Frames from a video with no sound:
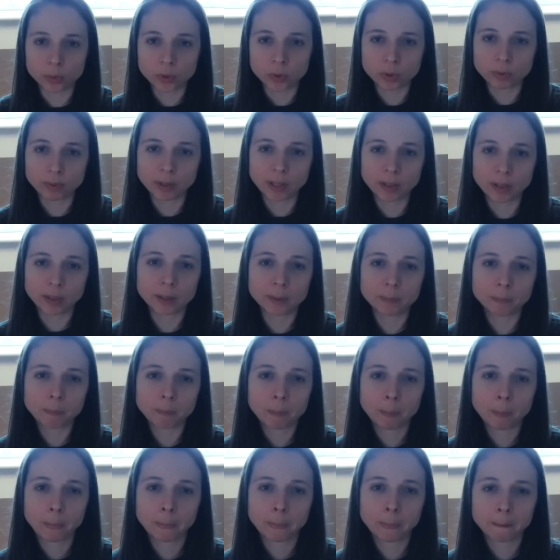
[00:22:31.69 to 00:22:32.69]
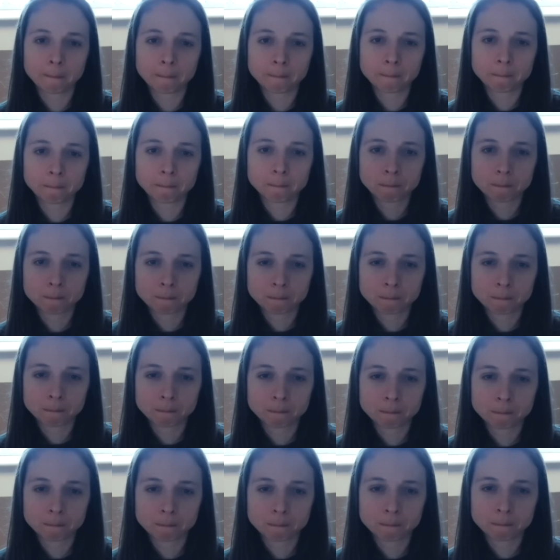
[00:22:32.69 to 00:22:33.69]
Yeah, just be interested to hear your thoughts
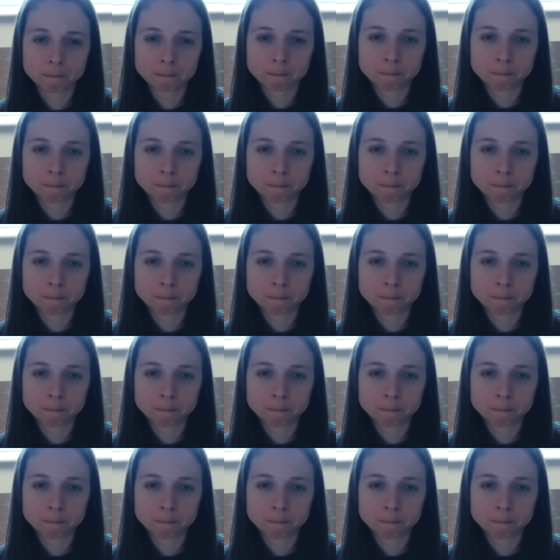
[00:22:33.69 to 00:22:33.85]
around that.